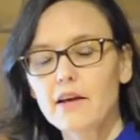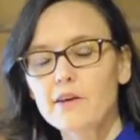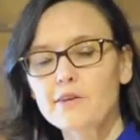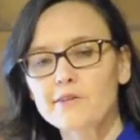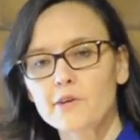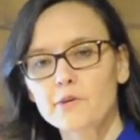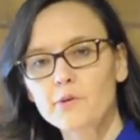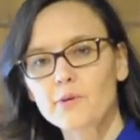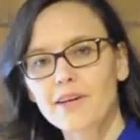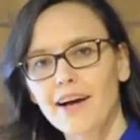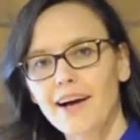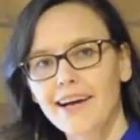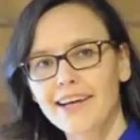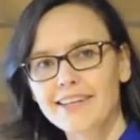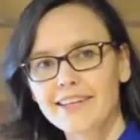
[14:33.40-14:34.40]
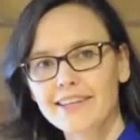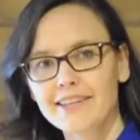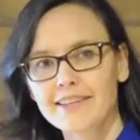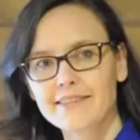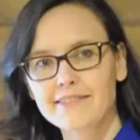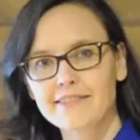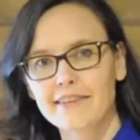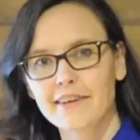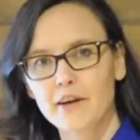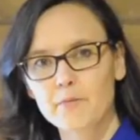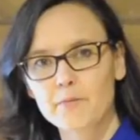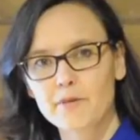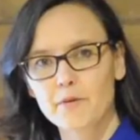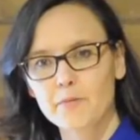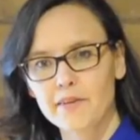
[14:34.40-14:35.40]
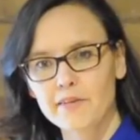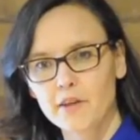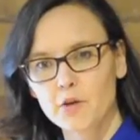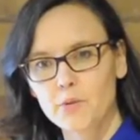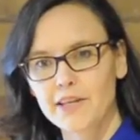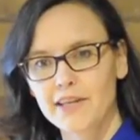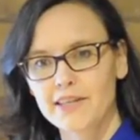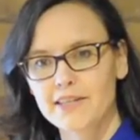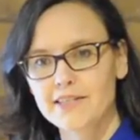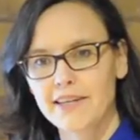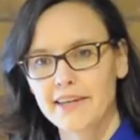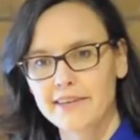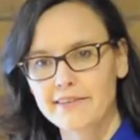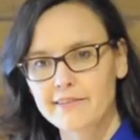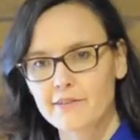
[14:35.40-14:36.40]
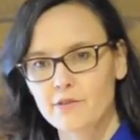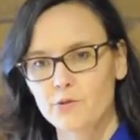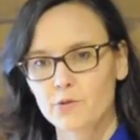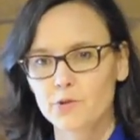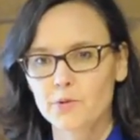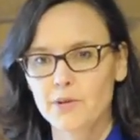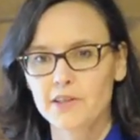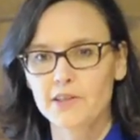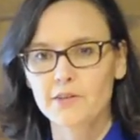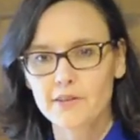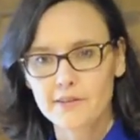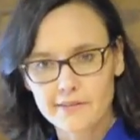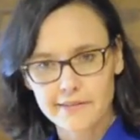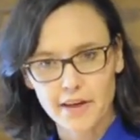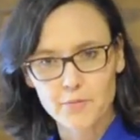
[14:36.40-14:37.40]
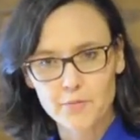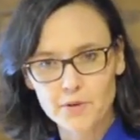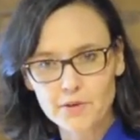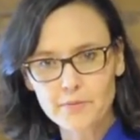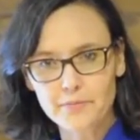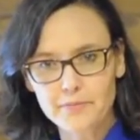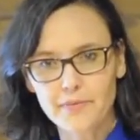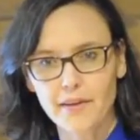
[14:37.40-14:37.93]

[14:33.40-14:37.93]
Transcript: So iodine is something that we can test through a urine sample.